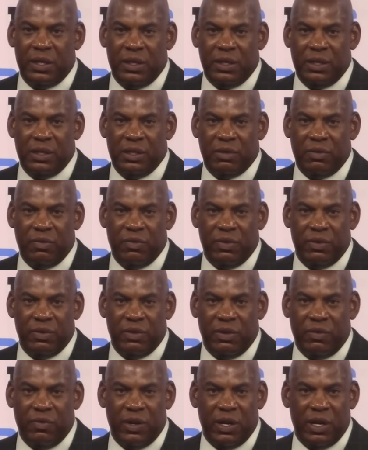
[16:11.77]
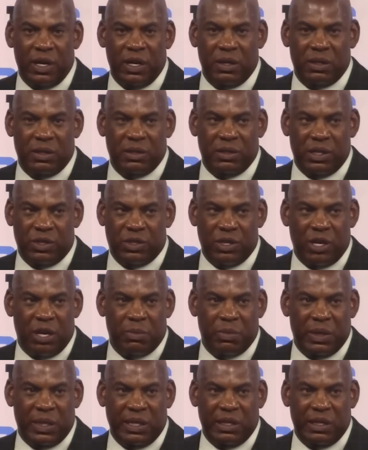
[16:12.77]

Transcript: He's very determined.